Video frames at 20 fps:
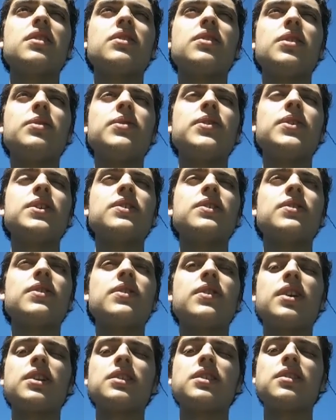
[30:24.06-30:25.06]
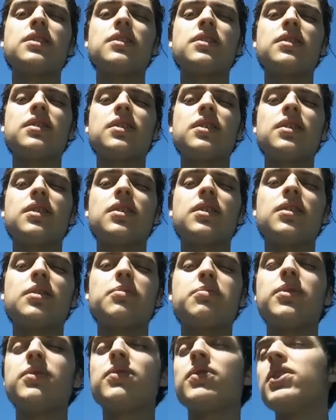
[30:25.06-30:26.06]
3 movies I want to watch.
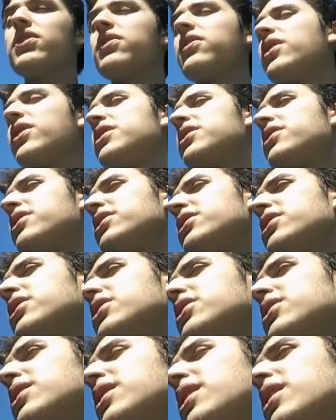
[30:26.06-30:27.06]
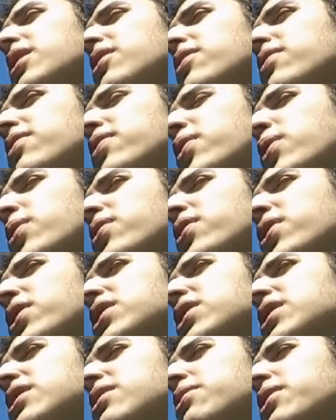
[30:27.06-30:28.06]
I've been wanting to watch recently. Drive, Pulp
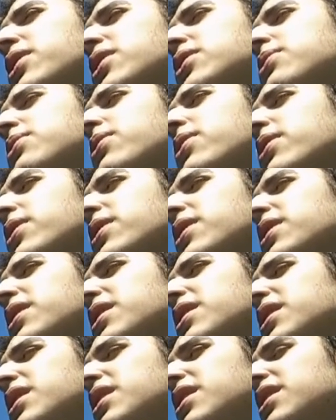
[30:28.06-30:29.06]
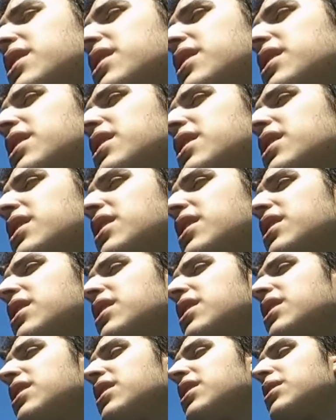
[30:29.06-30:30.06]
Fiction, Wayne's World.
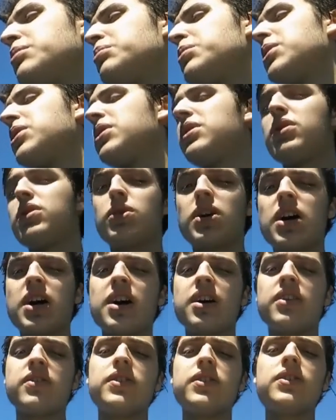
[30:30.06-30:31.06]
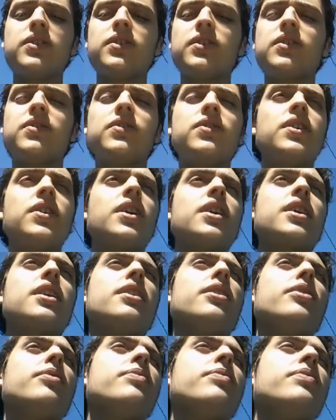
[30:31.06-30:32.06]
But Drive, dude,
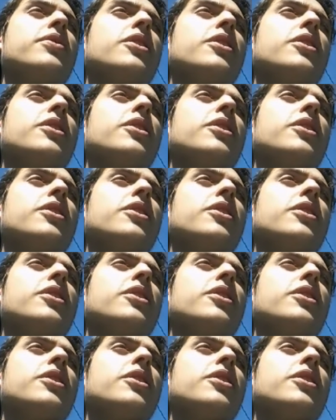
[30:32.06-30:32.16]
fucking...